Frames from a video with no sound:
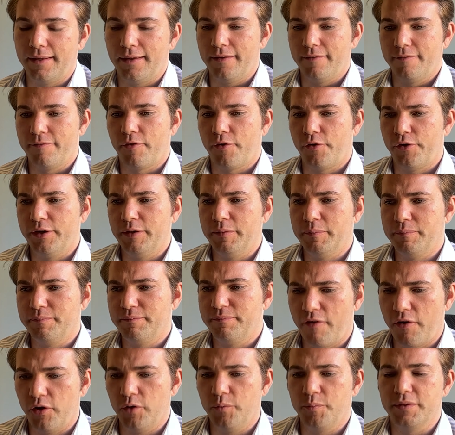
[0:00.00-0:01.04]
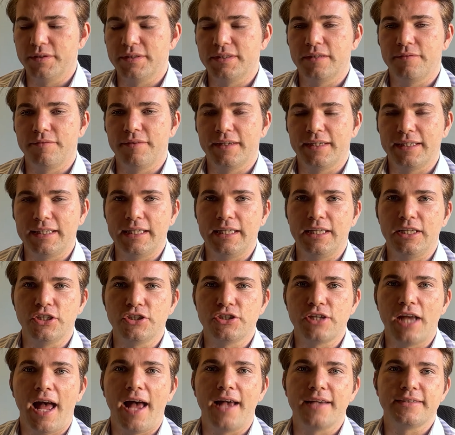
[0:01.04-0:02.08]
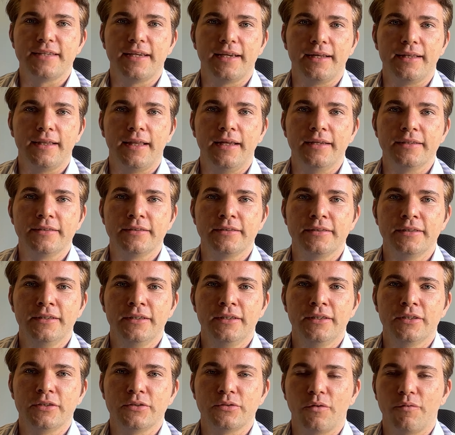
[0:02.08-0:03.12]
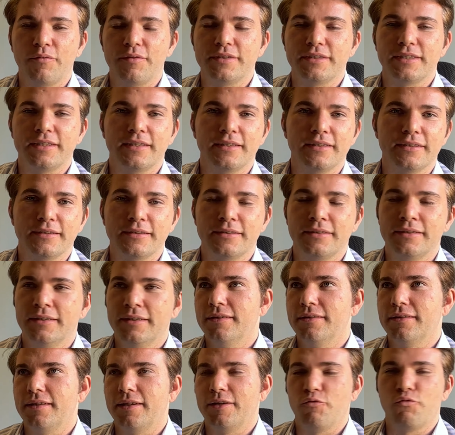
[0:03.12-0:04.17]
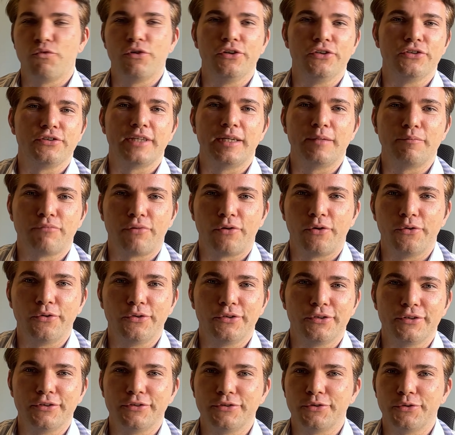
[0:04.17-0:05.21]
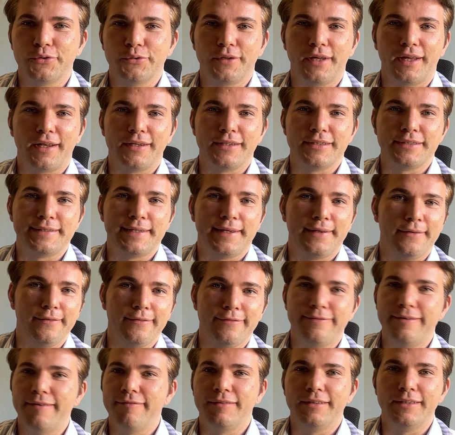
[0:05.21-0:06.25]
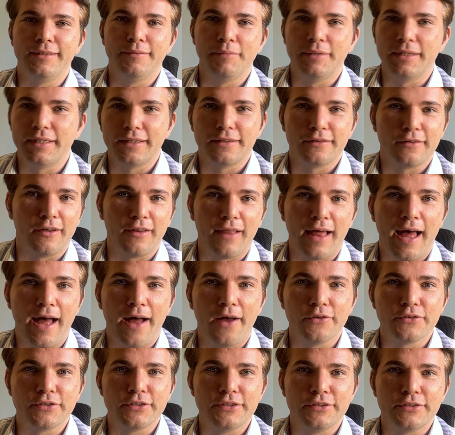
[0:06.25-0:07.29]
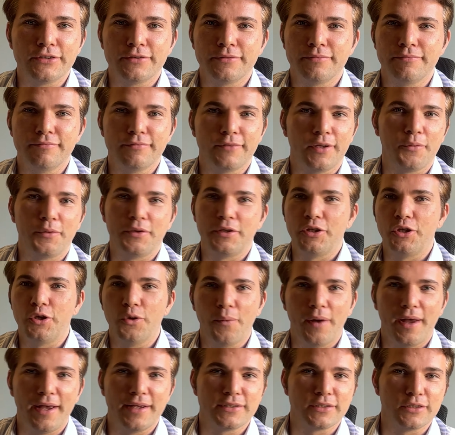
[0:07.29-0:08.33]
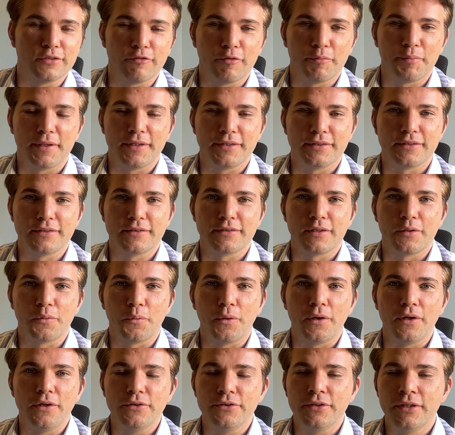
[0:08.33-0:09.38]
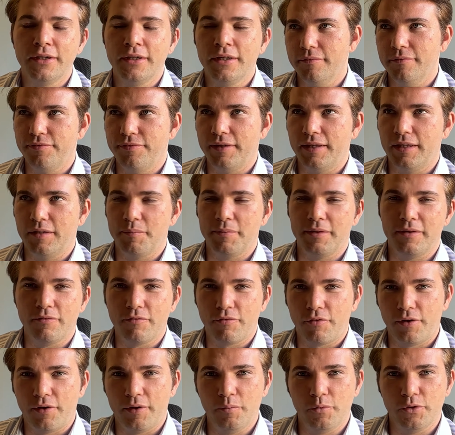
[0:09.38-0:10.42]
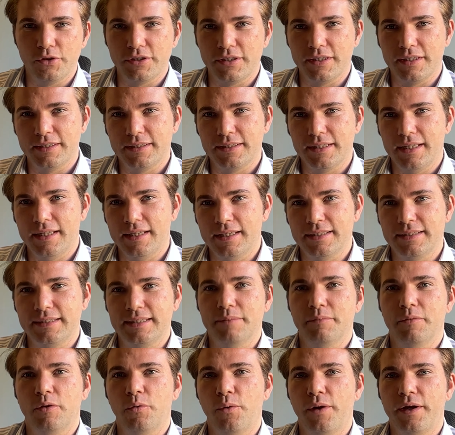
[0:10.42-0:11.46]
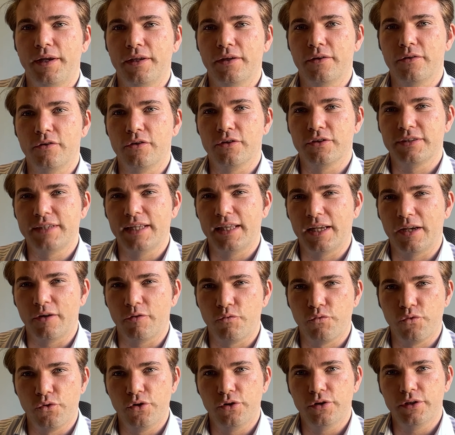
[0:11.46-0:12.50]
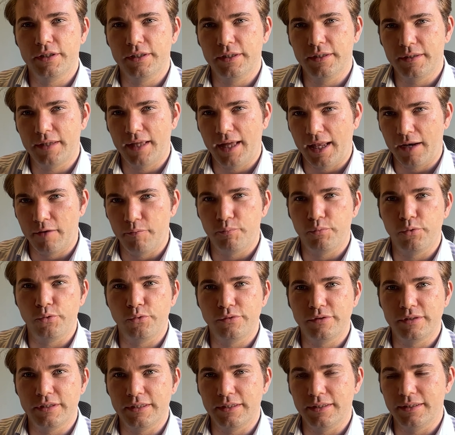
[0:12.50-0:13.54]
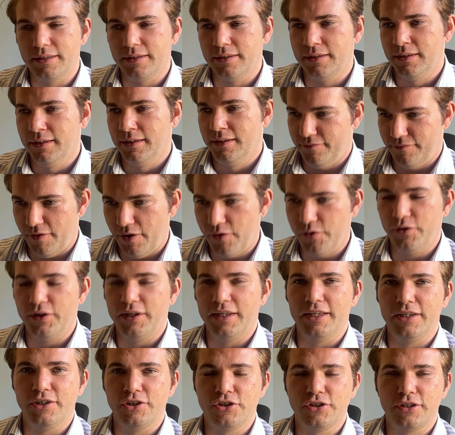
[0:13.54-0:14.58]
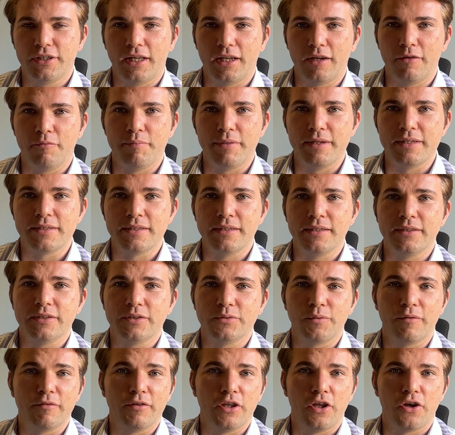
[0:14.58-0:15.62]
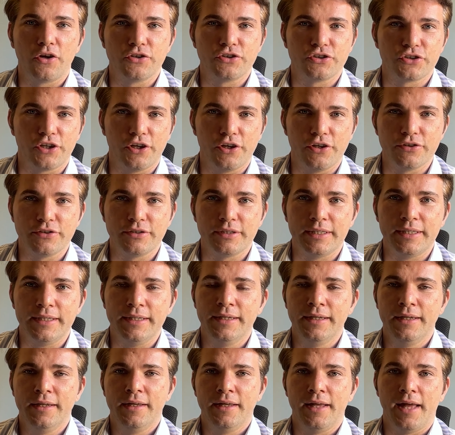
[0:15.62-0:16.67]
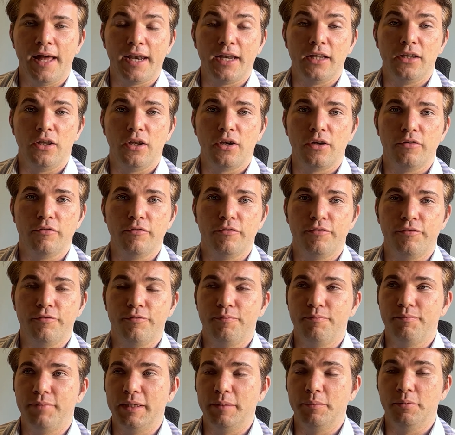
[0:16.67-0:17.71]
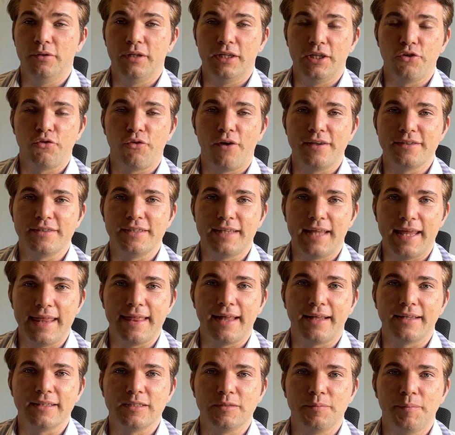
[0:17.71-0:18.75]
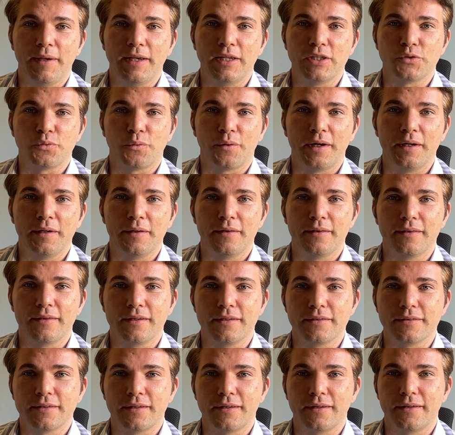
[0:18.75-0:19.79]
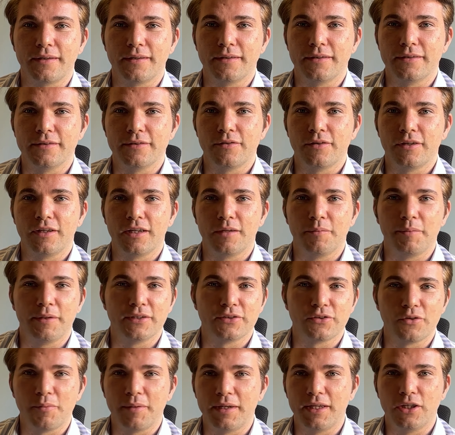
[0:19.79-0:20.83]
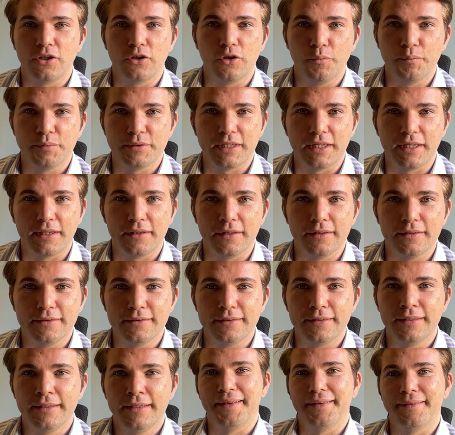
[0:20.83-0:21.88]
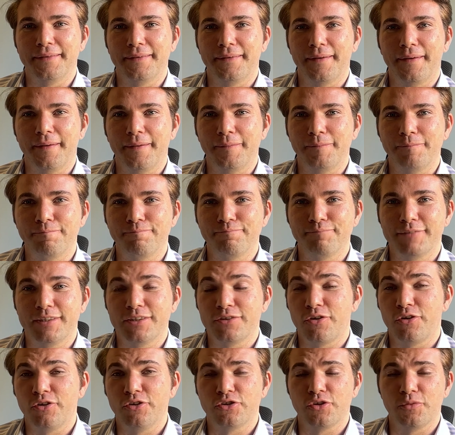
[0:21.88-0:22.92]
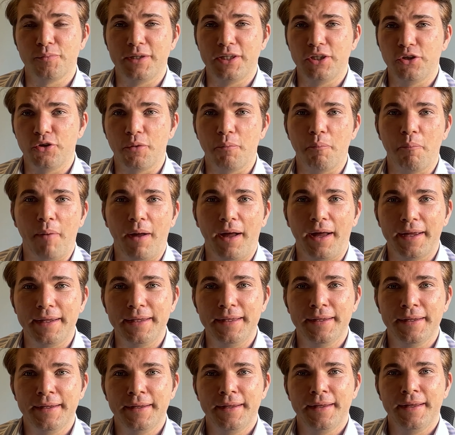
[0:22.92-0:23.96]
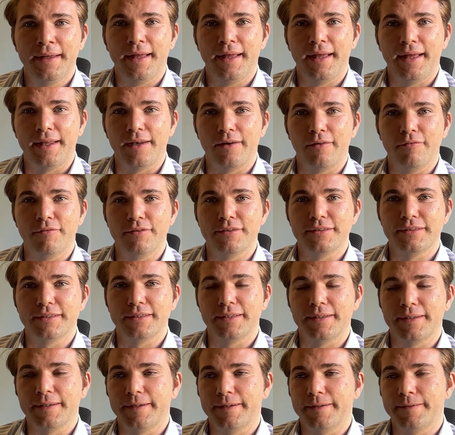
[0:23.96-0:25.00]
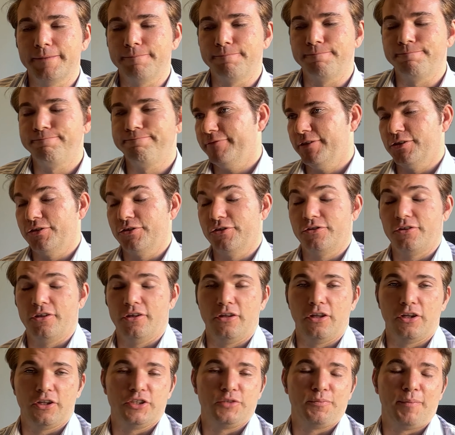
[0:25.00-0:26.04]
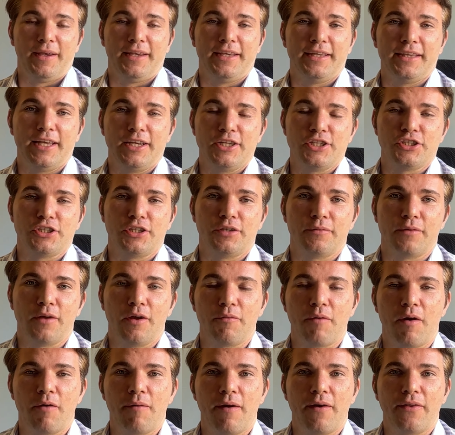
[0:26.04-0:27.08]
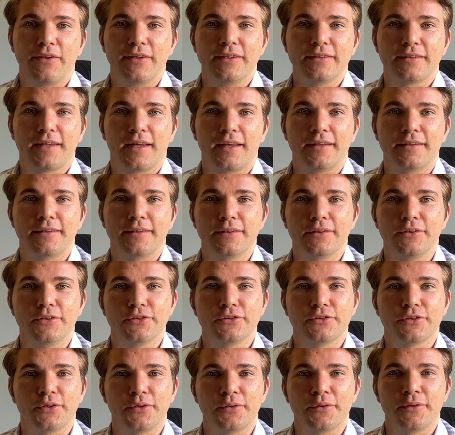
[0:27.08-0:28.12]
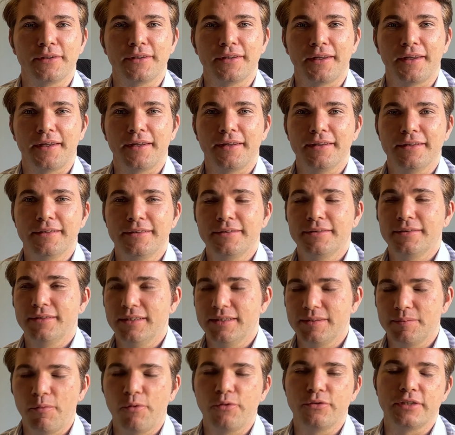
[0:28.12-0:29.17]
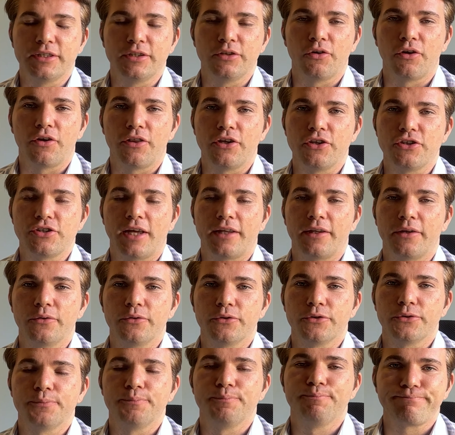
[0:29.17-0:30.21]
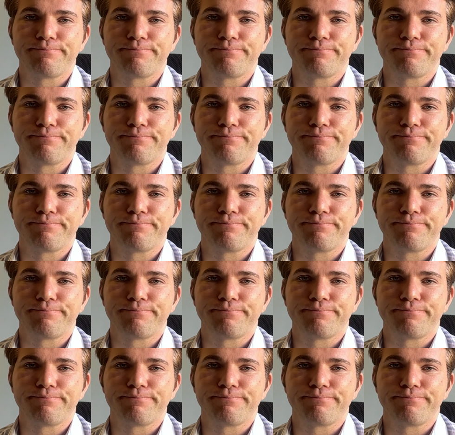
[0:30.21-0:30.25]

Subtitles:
a very, very specific niche asset class. So obviously there's like real estate brokers who kind of sell $50 million houses, in the US and other places in the world. Think of me very much in a similar way. You're selling a really kind of boutique, very niche kind of business with a lot of scarcity and a lot of people interested in that space, right? There's only going to be so many clubs in England, and there's only so many you can buy. And obviously, there's just a lot of speculation around all these kind of deals. So yeah, it's mostly done in the shadows.